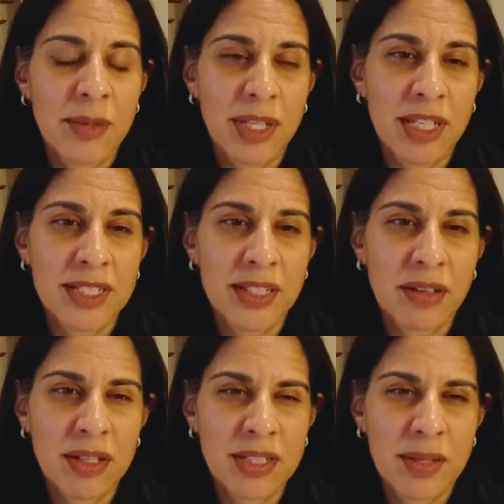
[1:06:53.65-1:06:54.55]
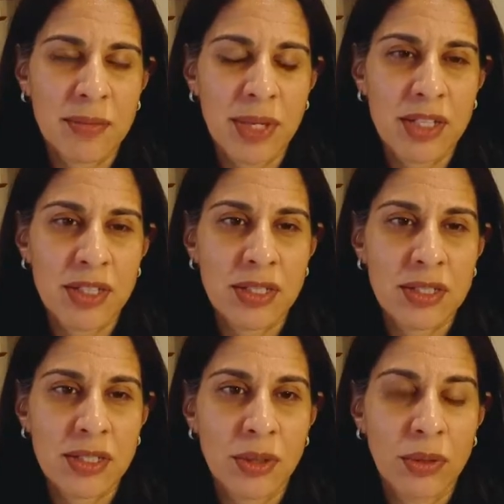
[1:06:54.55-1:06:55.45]
because there are some
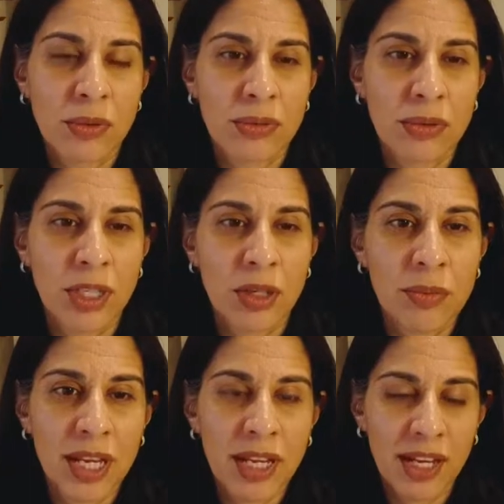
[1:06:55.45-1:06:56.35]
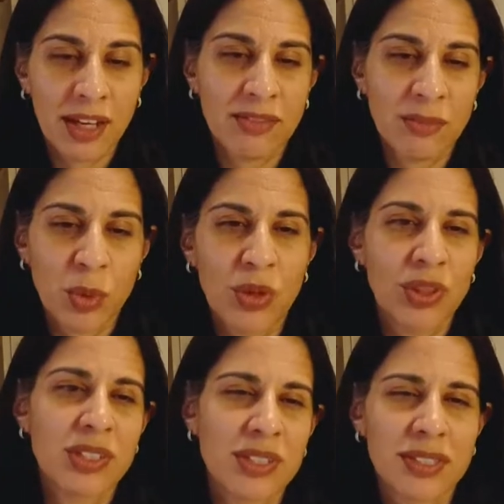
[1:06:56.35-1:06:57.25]
patients who you know may have more
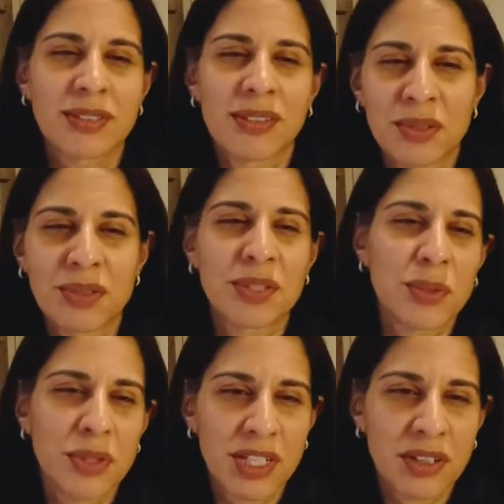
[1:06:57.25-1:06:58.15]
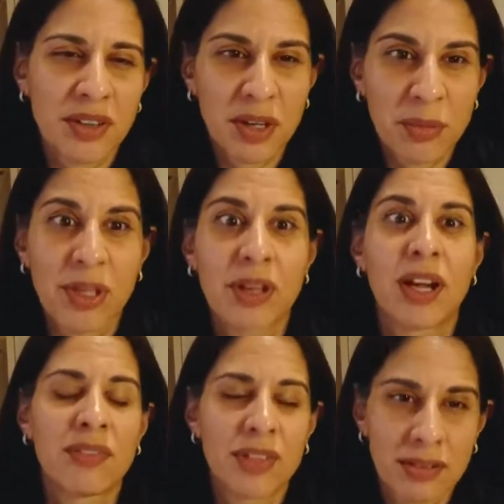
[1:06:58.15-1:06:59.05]
than just a loose stool here or there but are
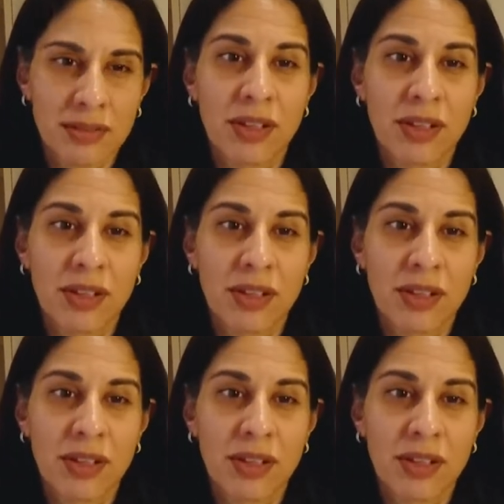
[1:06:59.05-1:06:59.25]
having